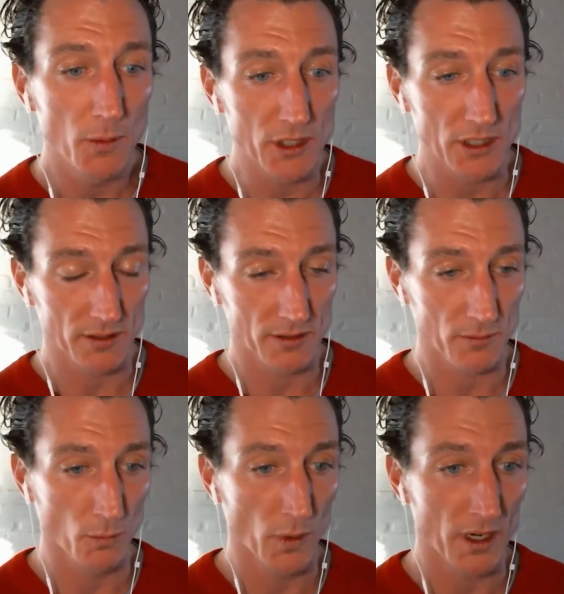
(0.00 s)
which
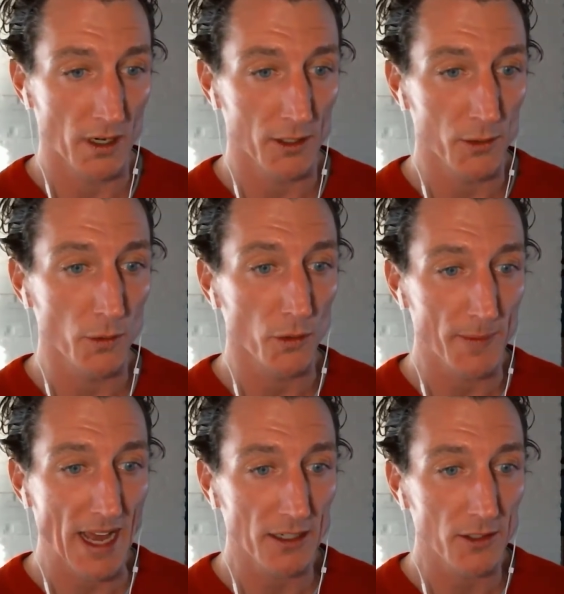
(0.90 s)
is where our tool goes
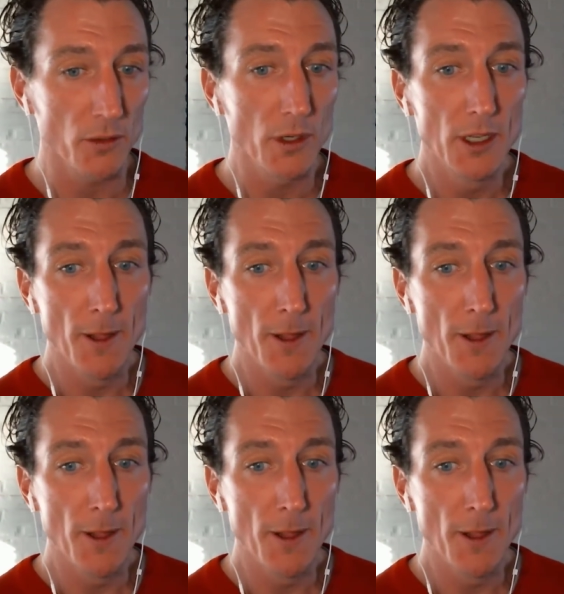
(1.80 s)
back to.